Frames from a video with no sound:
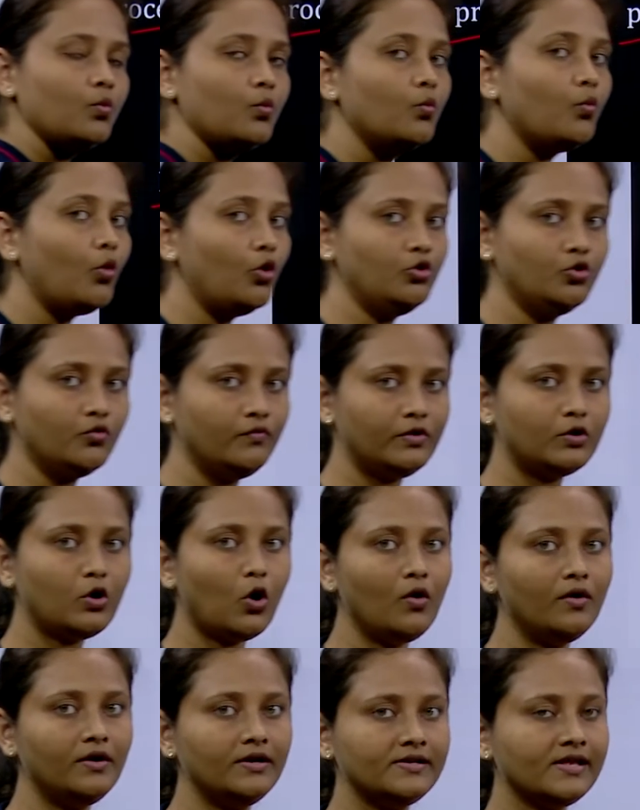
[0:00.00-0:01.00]
What do we
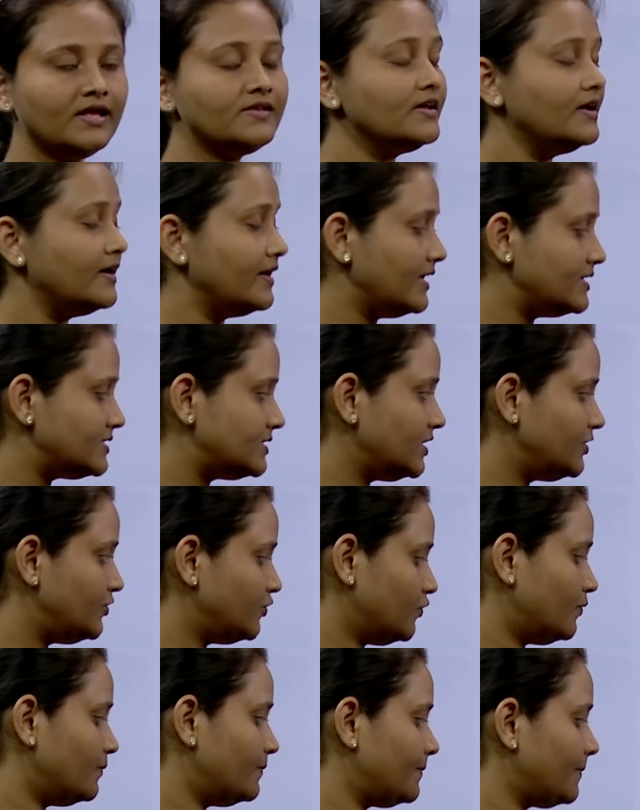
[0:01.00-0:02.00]
call it as?
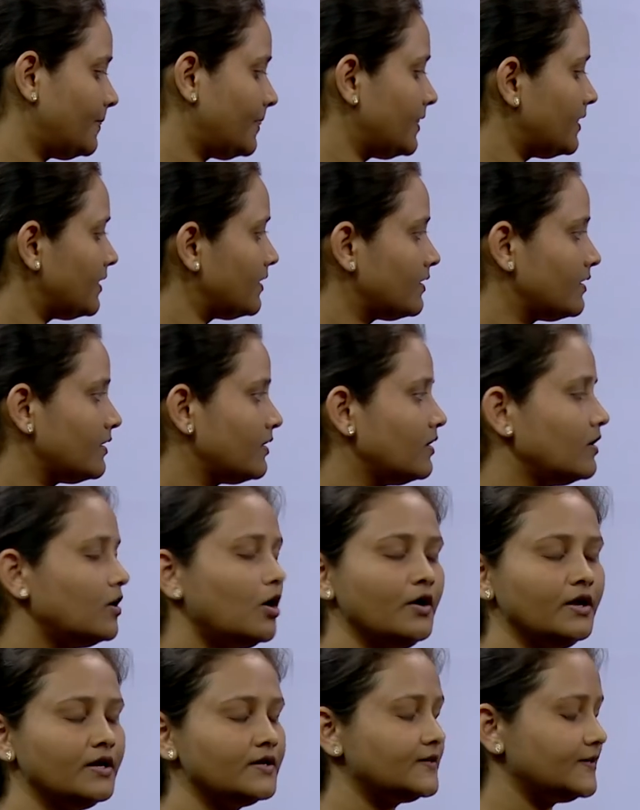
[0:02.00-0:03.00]
Residue.
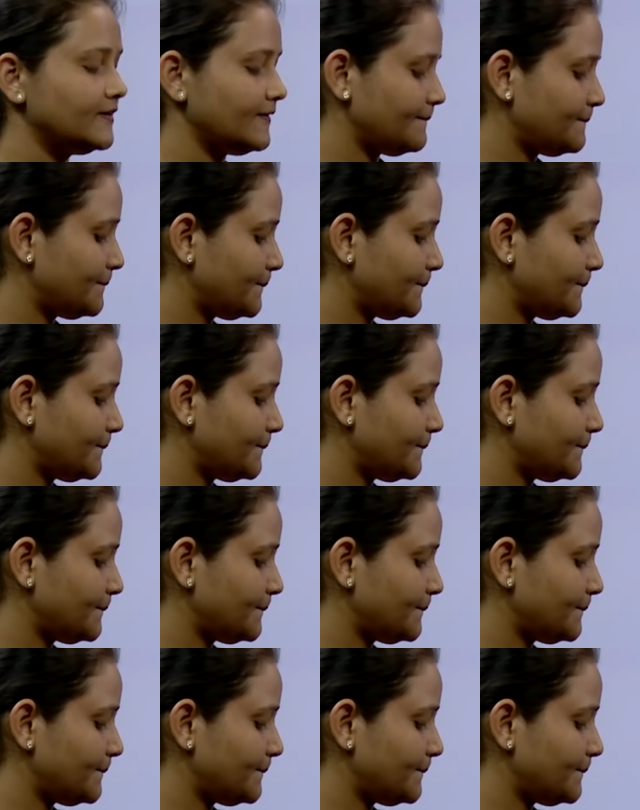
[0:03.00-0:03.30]
Got it?